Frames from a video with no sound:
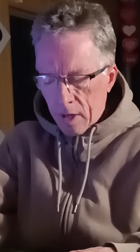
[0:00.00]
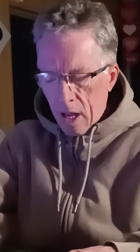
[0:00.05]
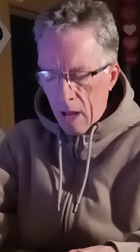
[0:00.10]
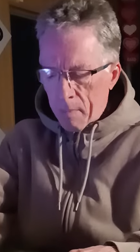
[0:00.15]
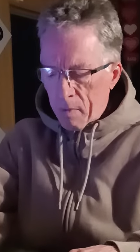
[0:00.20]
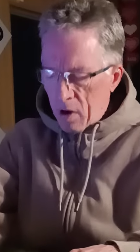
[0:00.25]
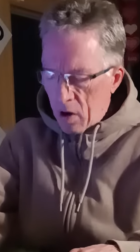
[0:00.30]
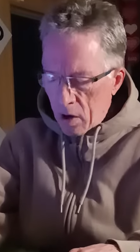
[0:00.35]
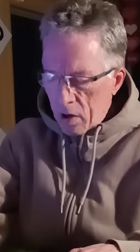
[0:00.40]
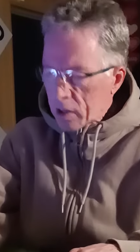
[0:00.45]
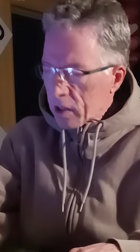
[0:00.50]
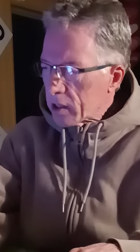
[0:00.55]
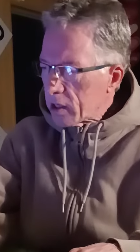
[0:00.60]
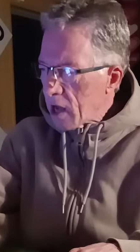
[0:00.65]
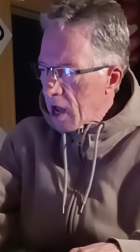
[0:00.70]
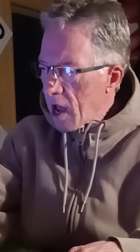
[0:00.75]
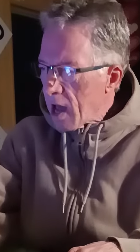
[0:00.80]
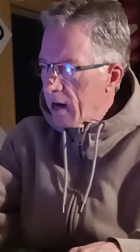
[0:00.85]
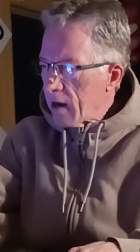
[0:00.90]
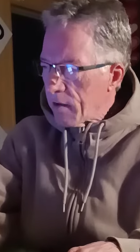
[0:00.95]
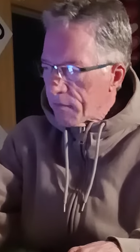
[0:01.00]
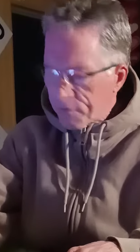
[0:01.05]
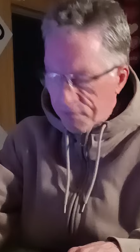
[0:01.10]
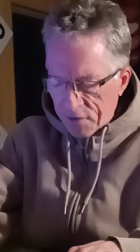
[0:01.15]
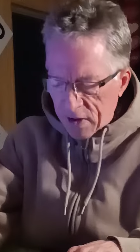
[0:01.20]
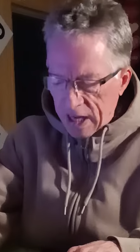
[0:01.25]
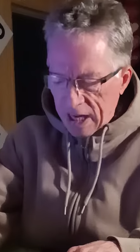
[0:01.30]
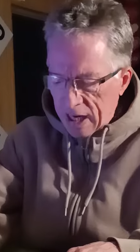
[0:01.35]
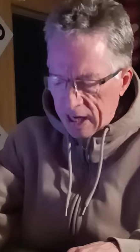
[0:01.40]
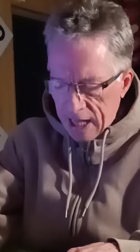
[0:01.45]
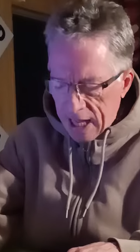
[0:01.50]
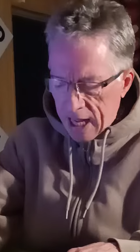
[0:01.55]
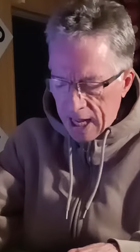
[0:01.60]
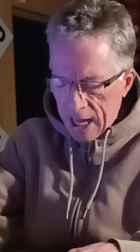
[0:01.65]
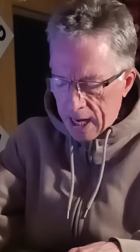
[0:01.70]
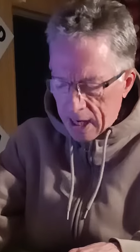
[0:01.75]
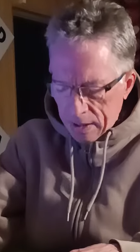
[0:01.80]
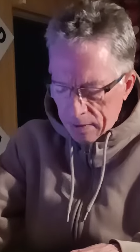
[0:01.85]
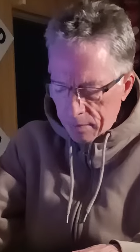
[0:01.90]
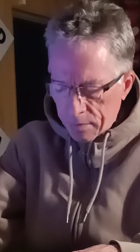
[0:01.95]
I'm hooked on a
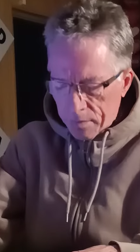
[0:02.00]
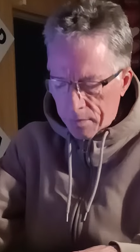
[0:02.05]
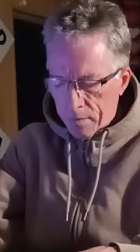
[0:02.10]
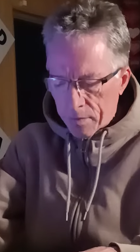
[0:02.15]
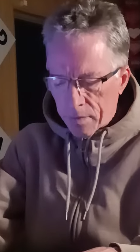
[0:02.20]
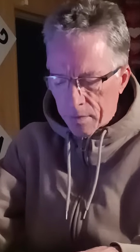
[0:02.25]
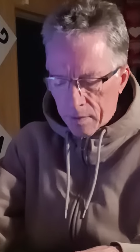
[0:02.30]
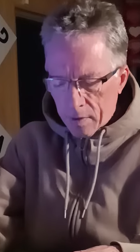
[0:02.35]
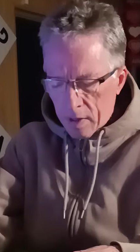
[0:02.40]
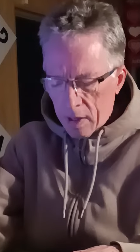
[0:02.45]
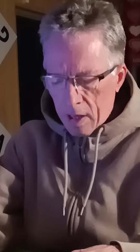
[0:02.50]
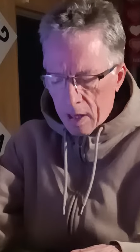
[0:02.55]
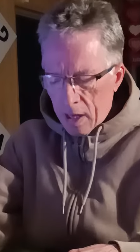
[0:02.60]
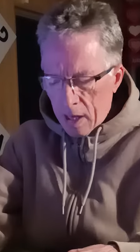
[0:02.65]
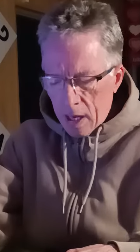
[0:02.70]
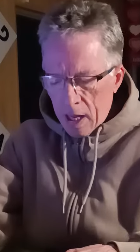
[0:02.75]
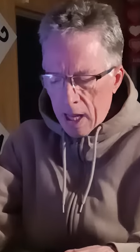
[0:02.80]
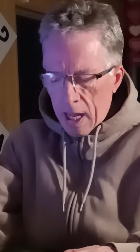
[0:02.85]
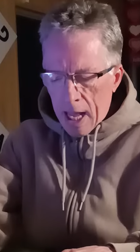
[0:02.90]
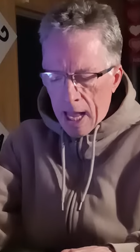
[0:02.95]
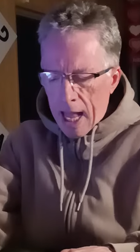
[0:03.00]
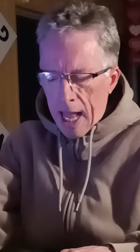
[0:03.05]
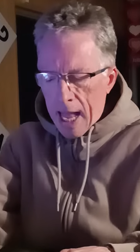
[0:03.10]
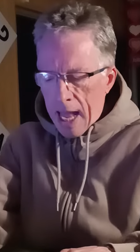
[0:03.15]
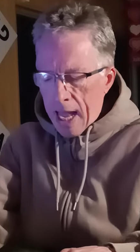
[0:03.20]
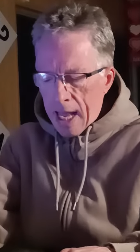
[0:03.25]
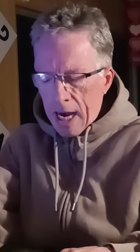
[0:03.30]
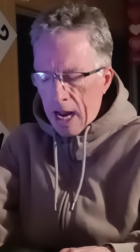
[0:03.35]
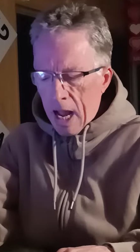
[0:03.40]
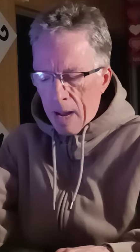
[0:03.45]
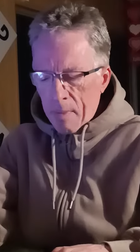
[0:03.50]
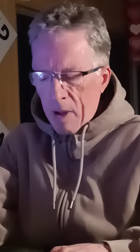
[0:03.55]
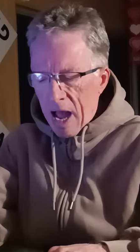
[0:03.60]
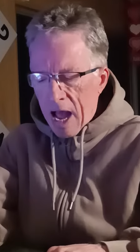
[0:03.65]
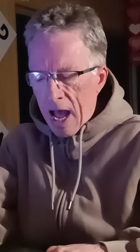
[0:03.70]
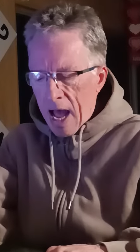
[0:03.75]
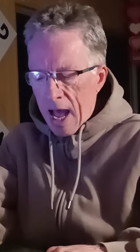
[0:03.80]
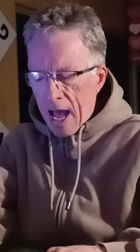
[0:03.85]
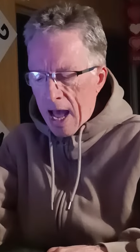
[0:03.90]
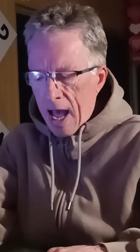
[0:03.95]
feeling, and I'm
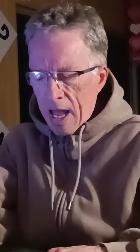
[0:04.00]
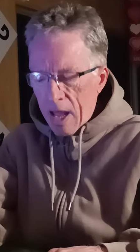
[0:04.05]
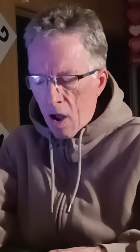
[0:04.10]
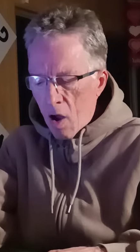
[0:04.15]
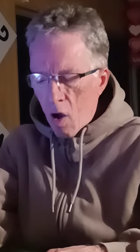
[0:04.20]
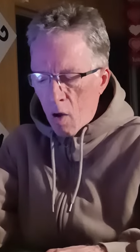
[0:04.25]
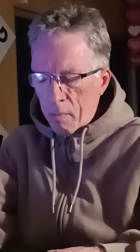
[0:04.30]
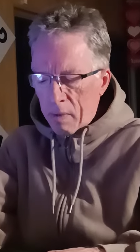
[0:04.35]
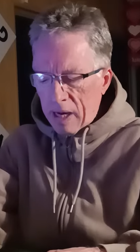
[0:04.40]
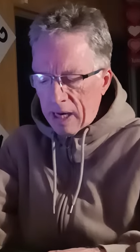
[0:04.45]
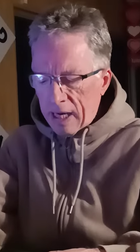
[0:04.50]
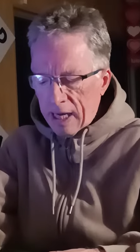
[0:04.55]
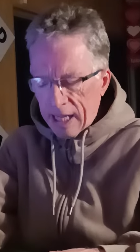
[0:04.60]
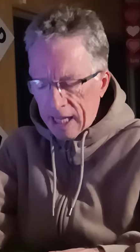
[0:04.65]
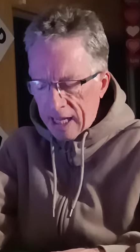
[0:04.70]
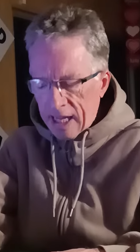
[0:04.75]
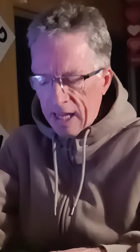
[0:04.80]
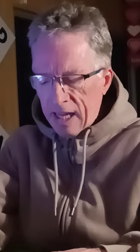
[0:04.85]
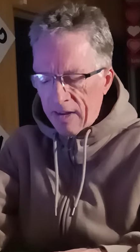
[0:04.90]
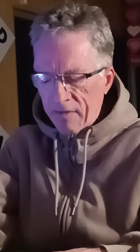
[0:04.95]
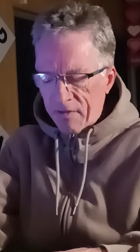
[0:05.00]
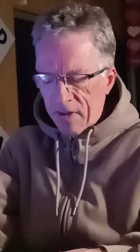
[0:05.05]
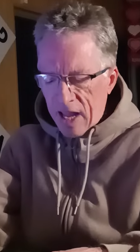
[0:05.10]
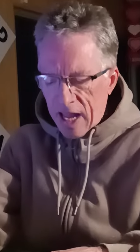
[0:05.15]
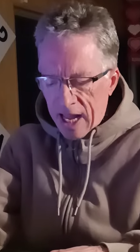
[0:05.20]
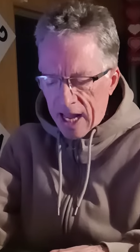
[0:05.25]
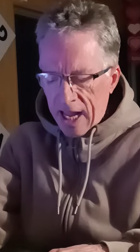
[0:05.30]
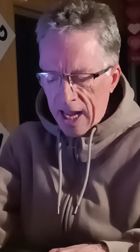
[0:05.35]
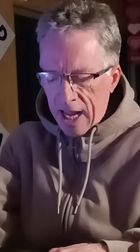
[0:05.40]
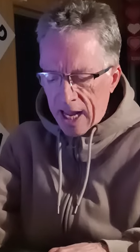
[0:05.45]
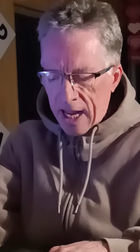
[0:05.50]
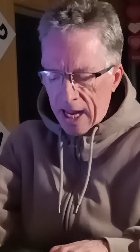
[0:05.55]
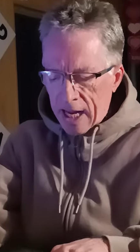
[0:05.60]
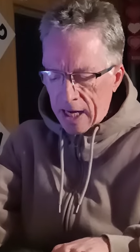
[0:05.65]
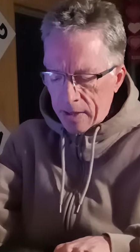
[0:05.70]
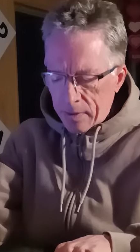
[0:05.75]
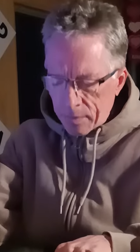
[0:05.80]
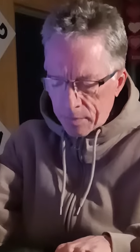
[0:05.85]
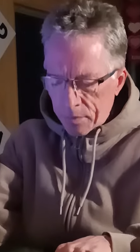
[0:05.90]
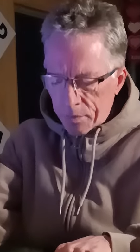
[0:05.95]
high on
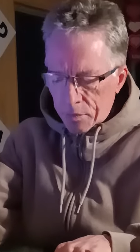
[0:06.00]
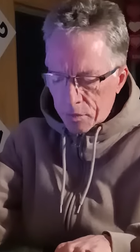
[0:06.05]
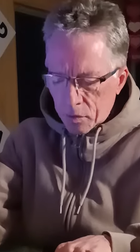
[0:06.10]
believing